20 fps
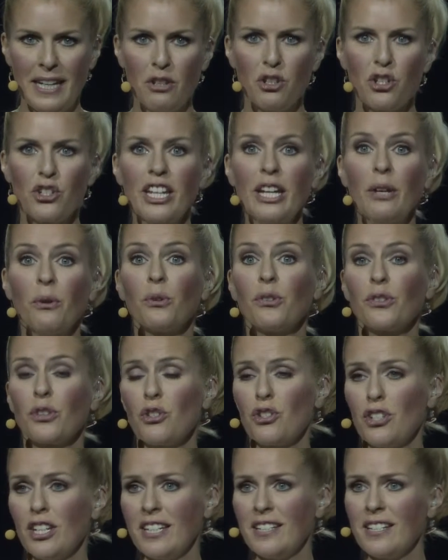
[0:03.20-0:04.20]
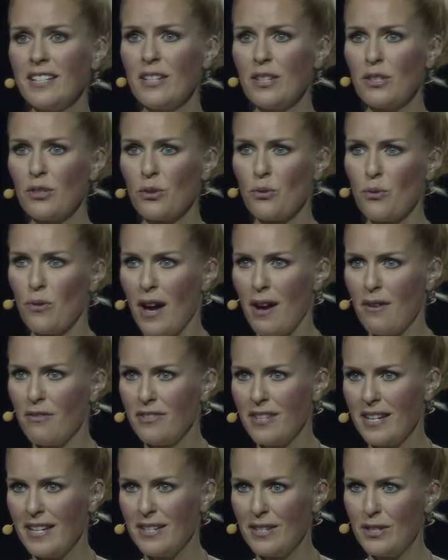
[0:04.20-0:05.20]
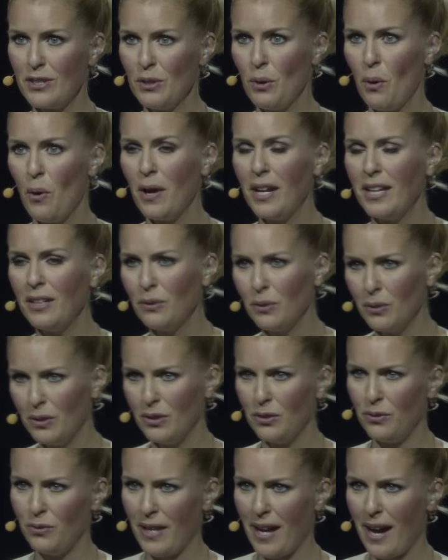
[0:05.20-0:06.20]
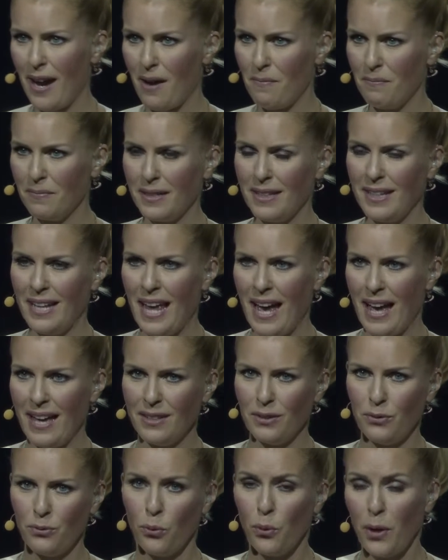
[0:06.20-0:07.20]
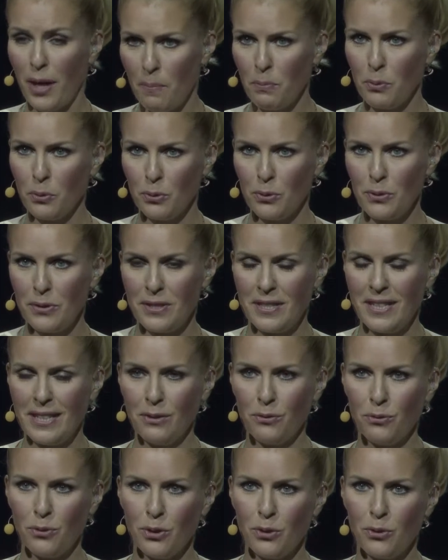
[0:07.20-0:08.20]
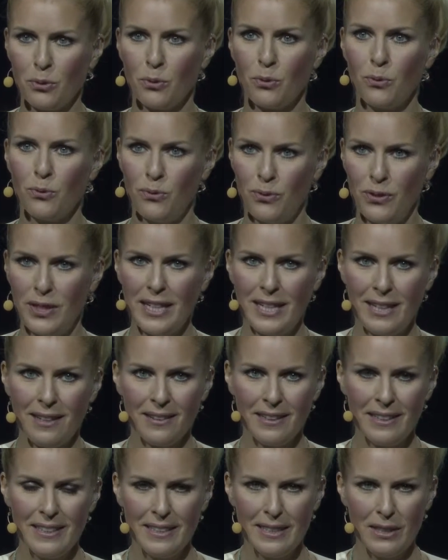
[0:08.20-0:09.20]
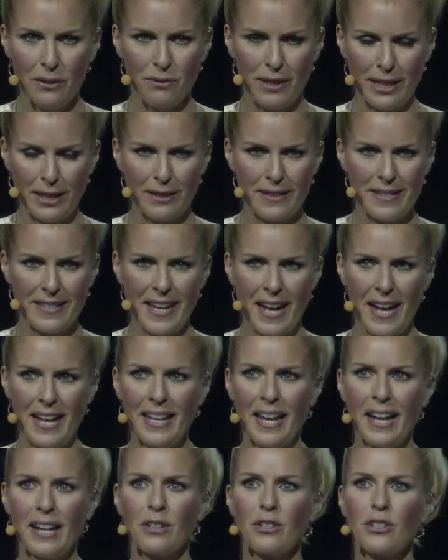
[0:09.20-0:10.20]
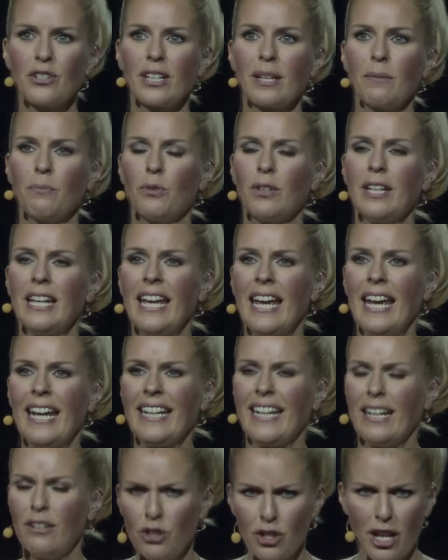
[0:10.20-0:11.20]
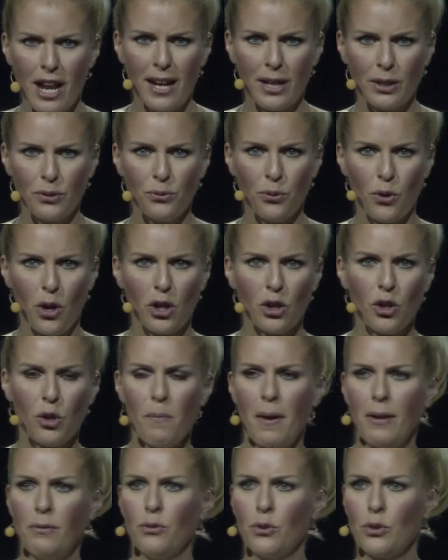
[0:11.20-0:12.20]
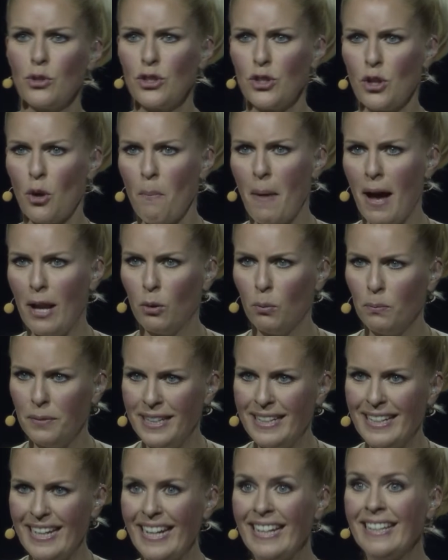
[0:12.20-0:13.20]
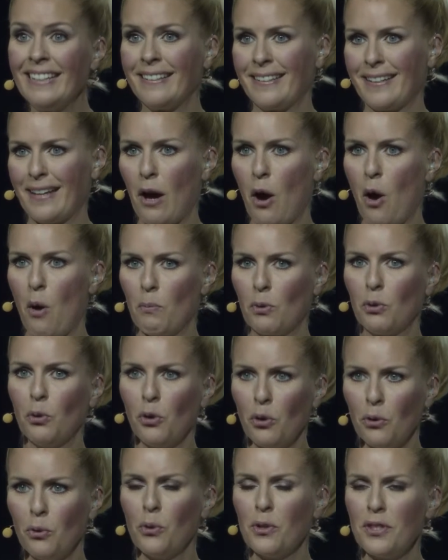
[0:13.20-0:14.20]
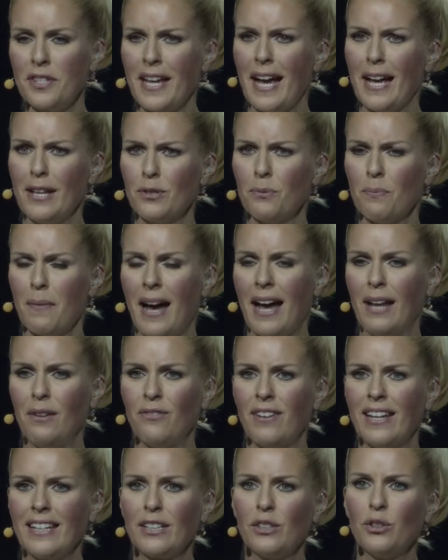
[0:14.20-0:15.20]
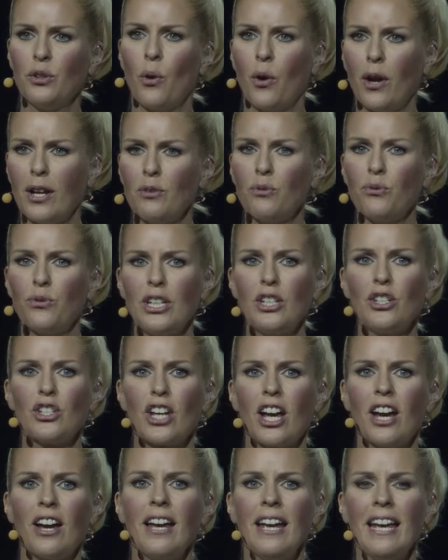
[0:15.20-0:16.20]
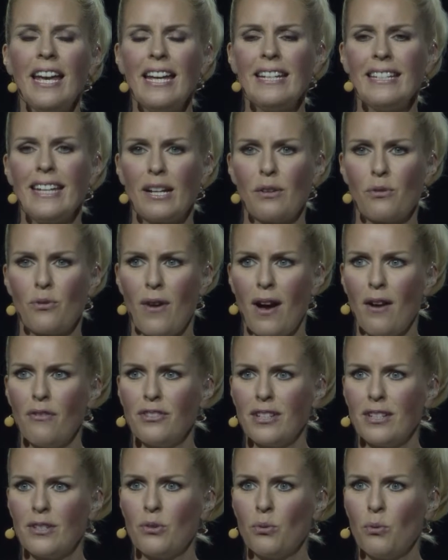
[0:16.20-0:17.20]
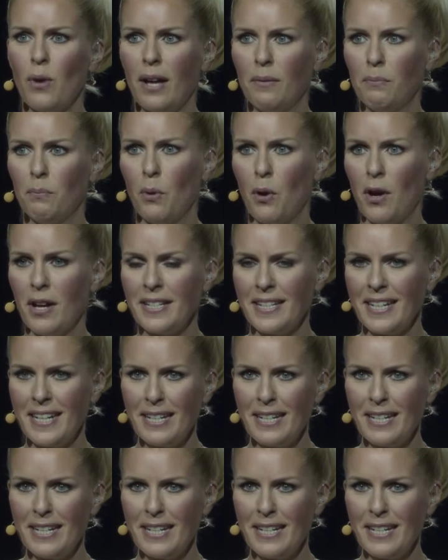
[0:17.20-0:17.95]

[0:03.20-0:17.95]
So we've heard about the creation of the all-new Crafter, about its history. We now know where it's going to be produced, what the production target is. Let's now take a look under the skin. What new features